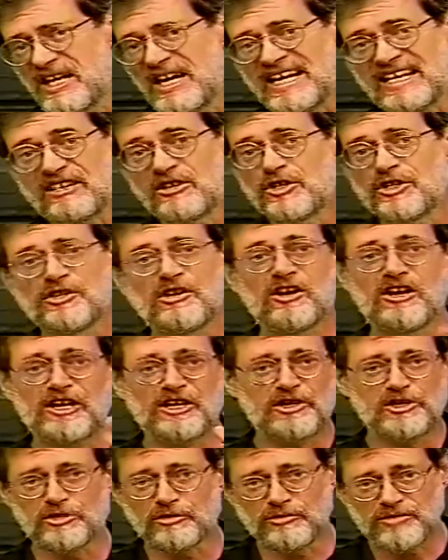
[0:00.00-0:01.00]
I could
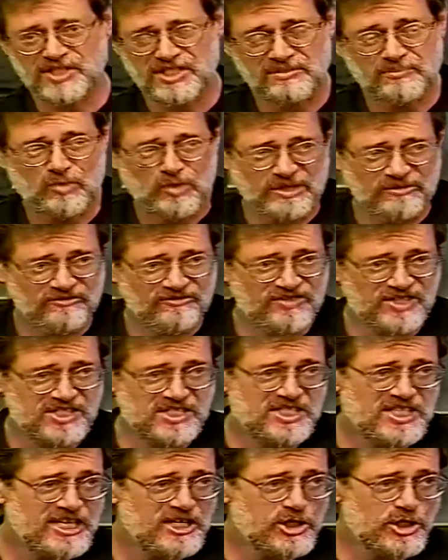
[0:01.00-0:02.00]
argue somewhat
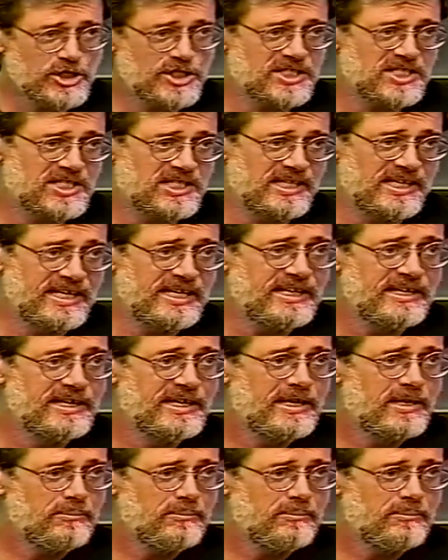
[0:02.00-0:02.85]
facetiously,